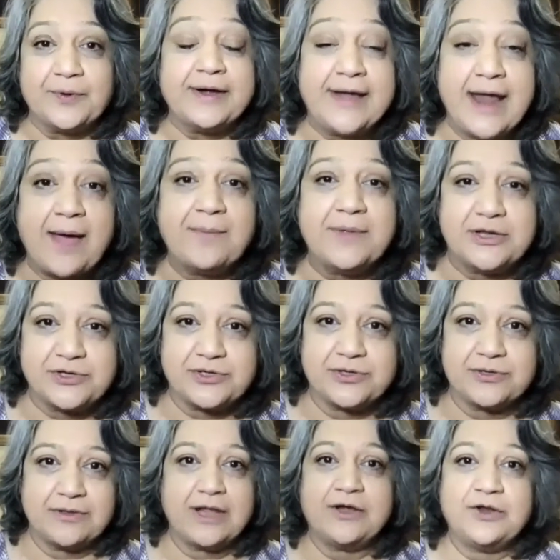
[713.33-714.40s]

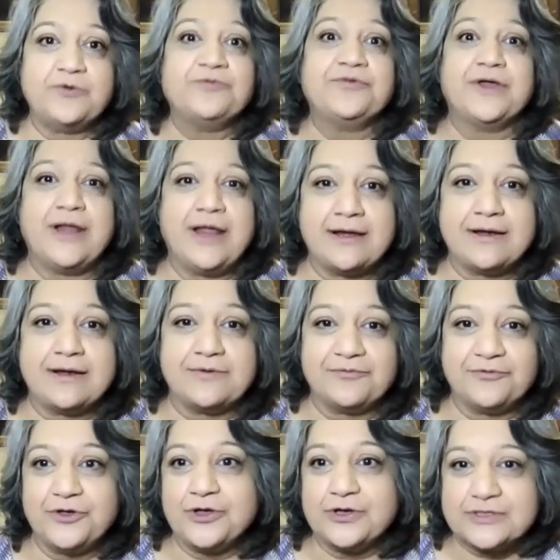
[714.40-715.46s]
damage that you've created
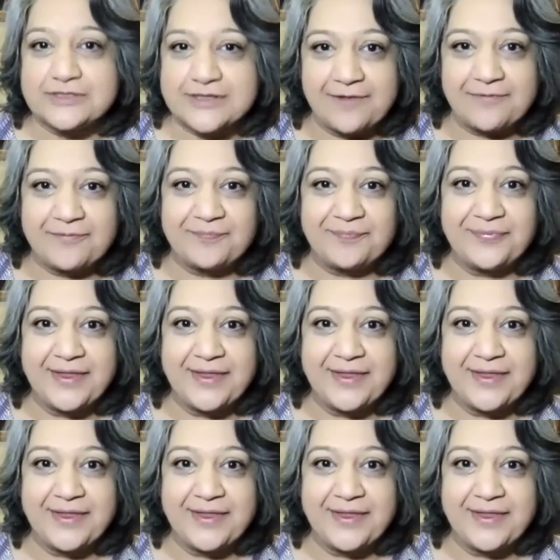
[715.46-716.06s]
for yourself.